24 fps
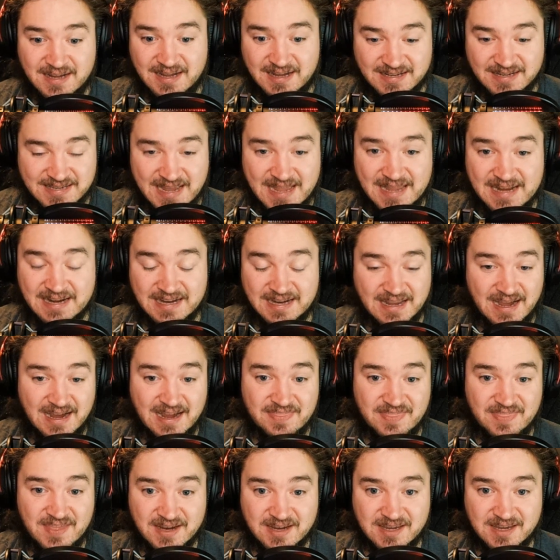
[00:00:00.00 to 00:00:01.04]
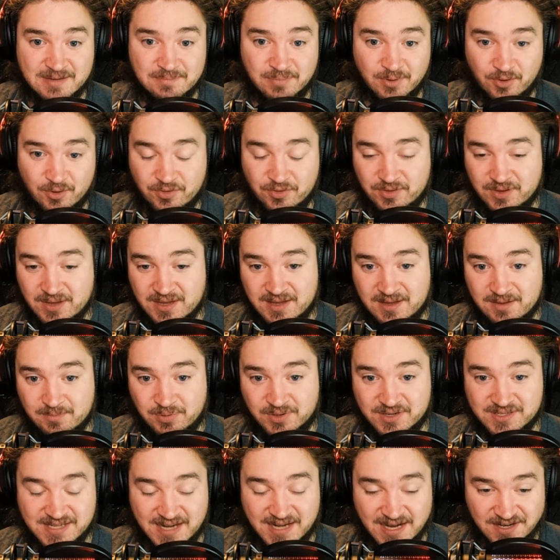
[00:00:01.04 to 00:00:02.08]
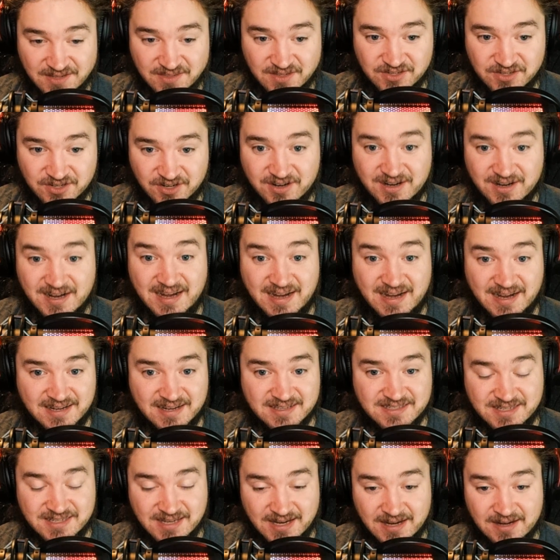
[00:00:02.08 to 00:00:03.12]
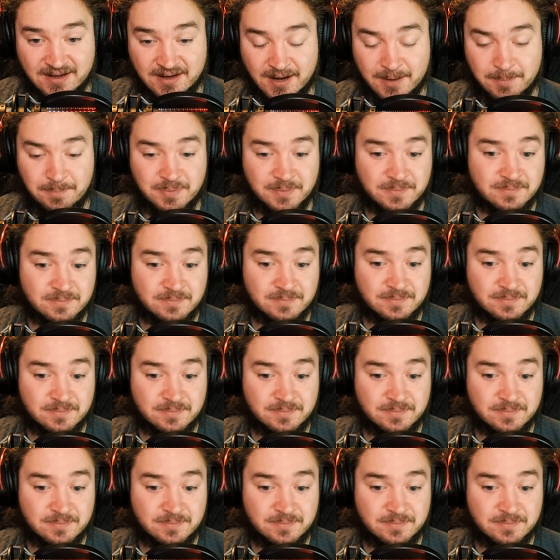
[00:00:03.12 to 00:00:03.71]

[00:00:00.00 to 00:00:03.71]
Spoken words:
Again, a guy that can both put his hand in the dirt and stand up.